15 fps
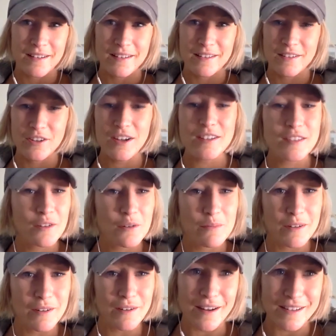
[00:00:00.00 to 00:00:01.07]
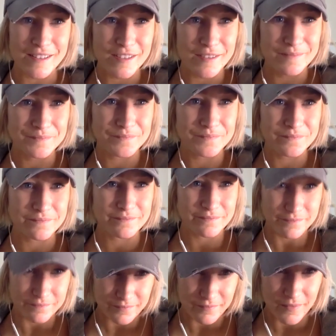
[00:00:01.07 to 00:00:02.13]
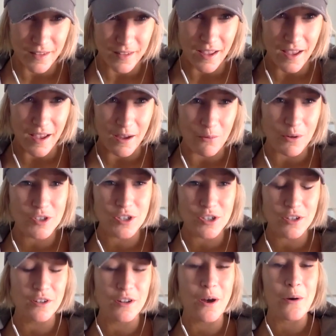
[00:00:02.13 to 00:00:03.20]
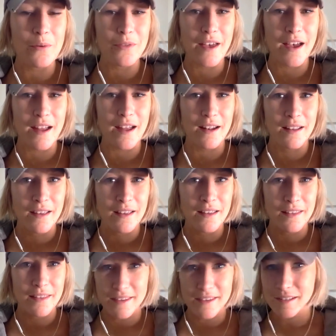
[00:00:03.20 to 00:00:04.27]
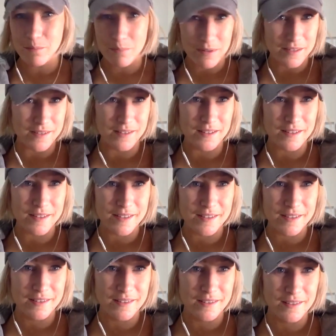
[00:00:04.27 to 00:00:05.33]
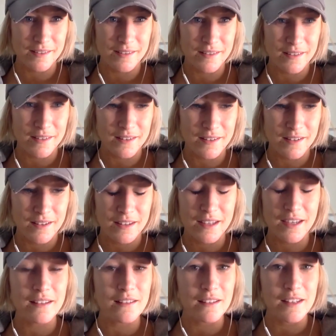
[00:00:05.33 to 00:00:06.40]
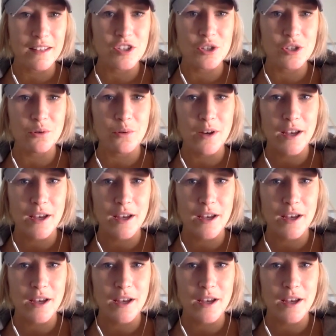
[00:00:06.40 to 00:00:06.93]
You guys can open your eyes. I want you to know that this business can lead you